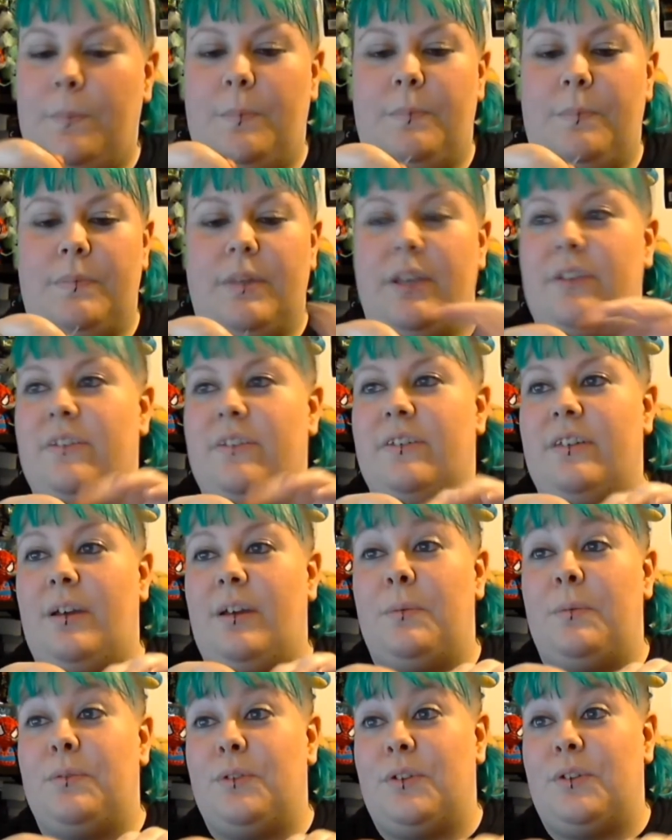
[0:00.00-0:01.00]
Yes, I'm
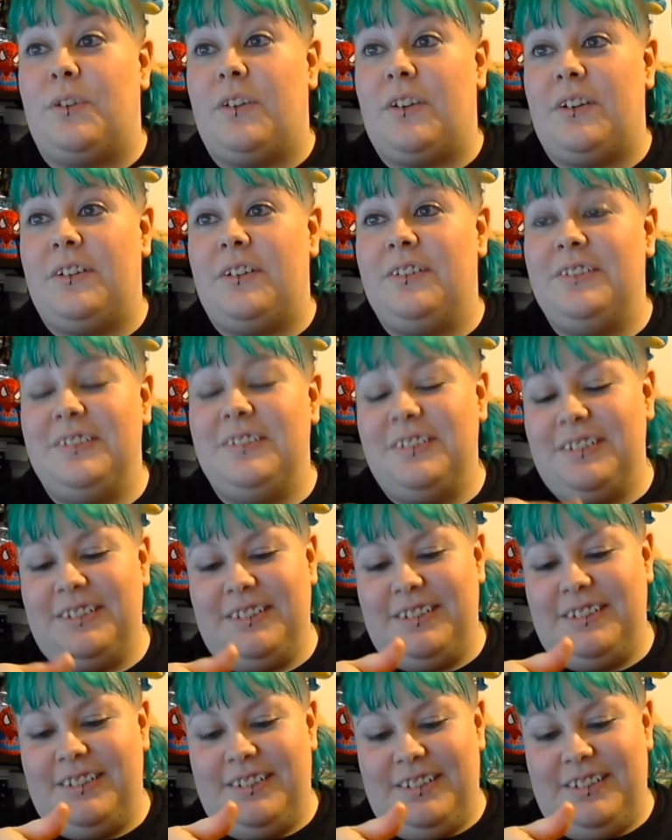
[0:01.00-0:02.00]
a floss licker.
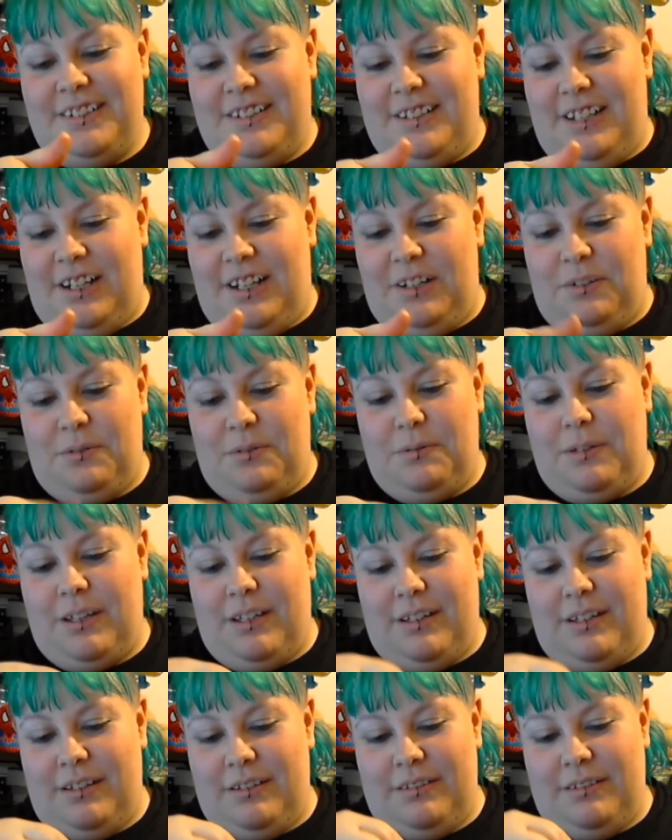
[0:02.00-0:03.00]
I don't
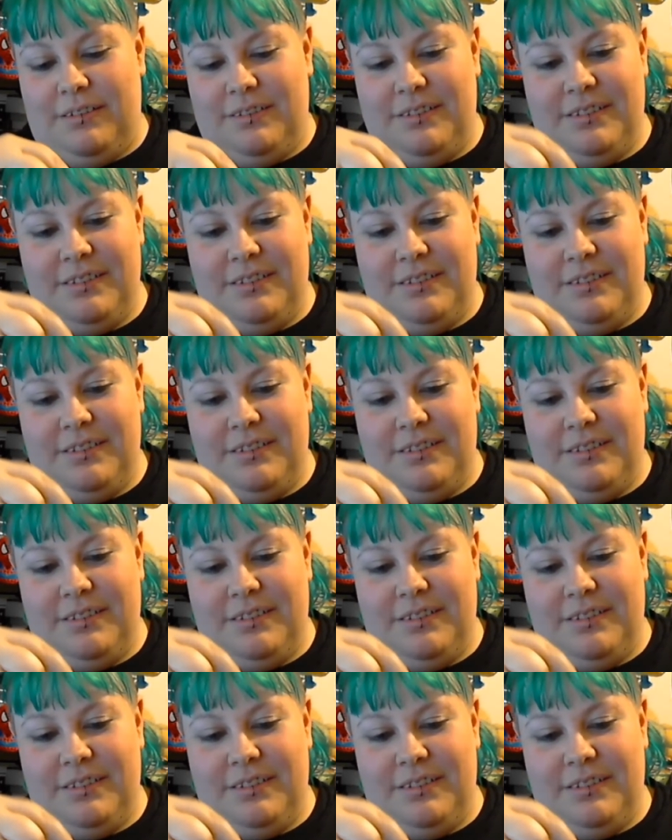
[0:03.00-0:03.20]
care.